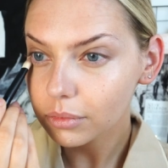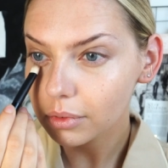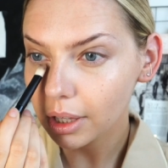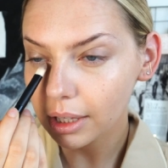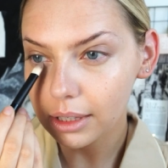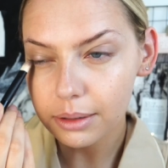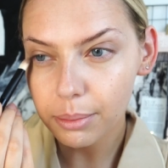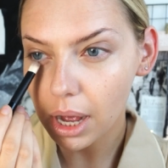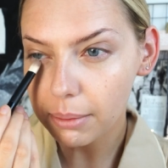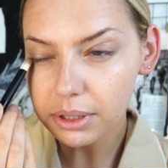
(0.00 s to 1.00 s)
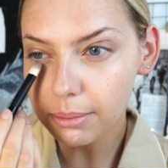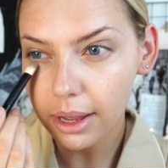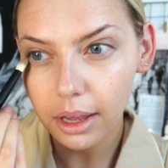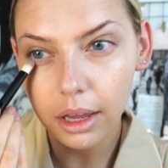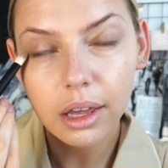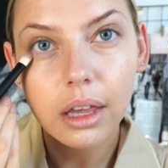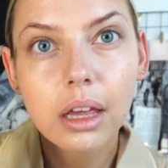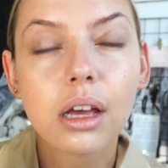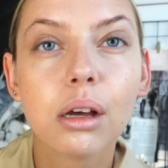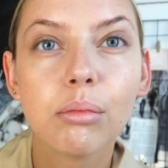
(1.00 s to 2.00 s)
I feel like this pops my
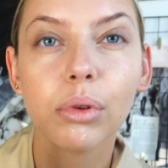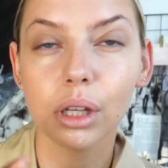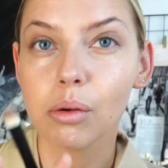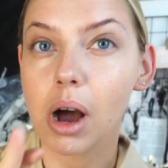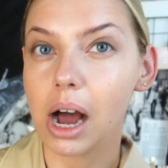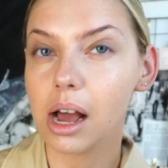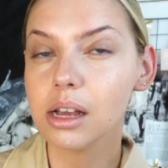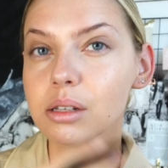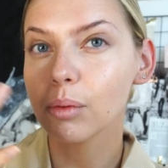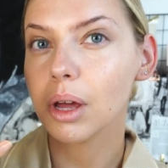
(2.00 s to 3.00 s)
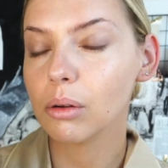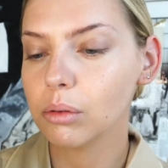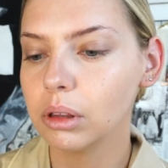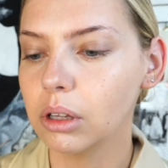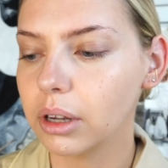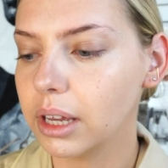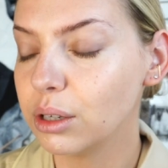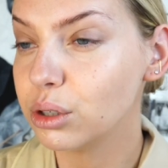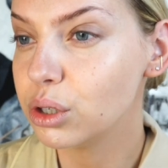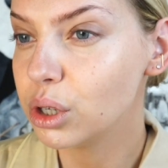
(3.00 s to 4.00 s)
blue eyes without
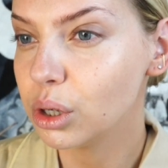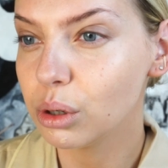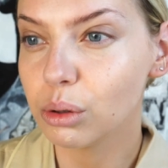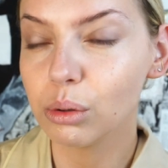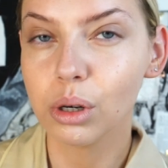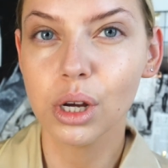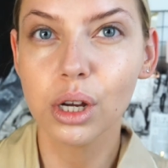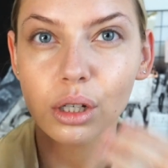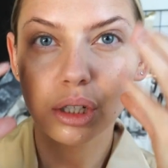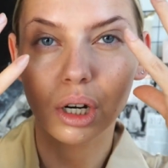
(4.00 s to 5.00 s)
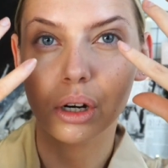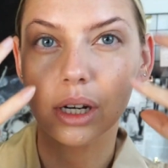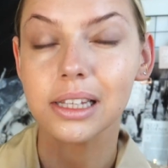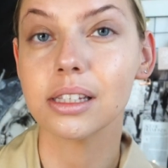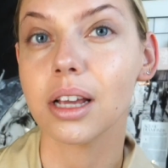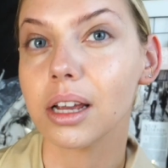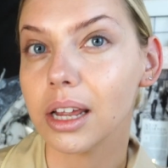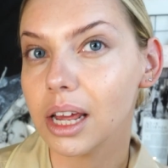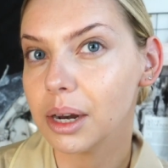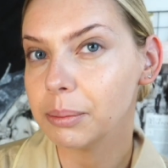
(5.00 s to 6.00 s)
looking too dark and
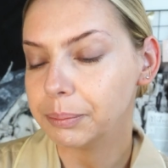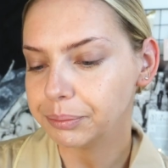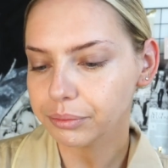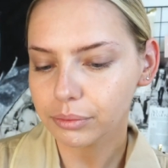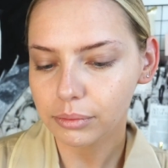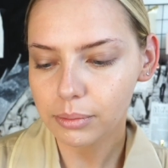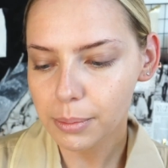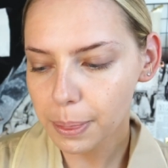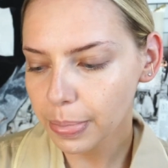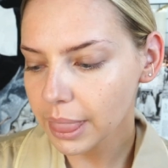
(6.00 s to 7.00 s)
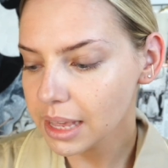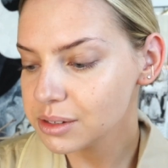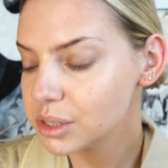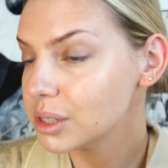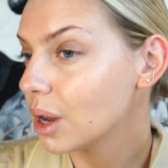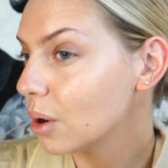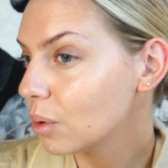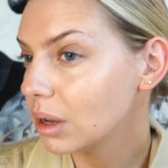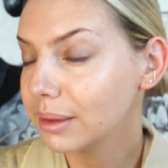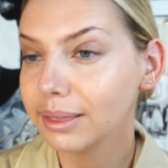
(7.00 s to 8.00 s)
sunken in.
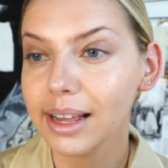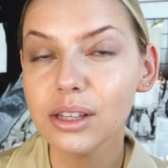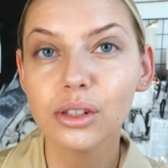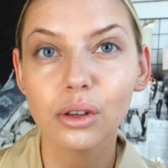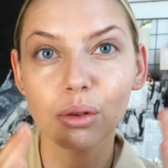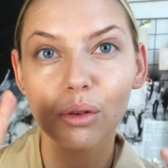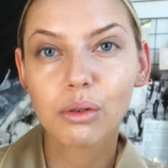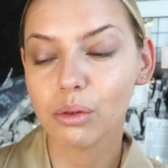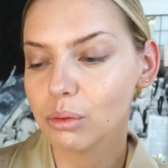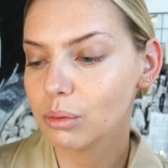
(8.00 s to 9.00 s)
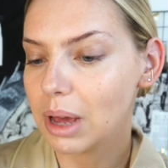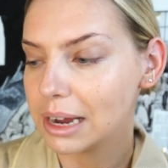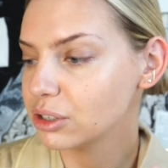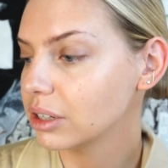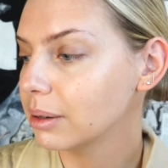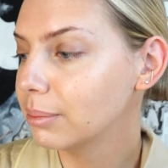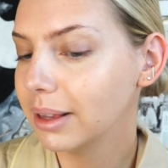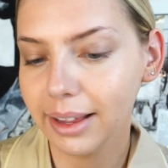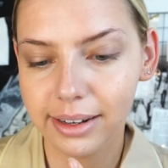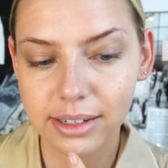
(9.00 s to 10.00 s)
So let's actually
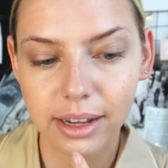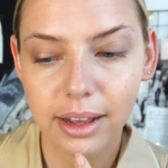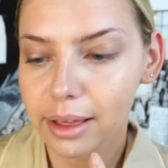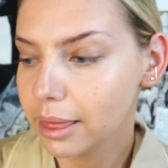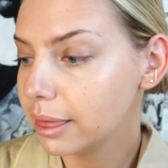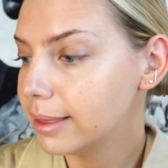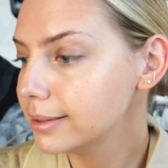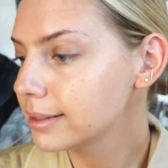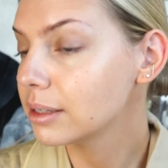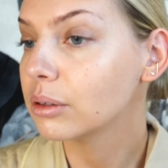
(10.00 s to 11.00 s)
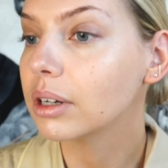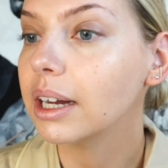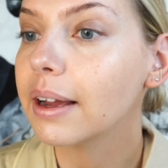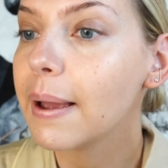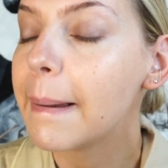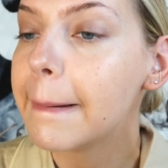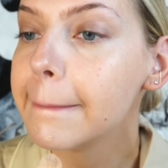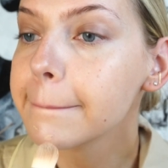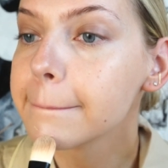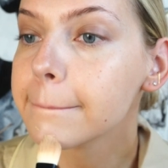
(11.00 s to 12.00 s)
blend this little guy in.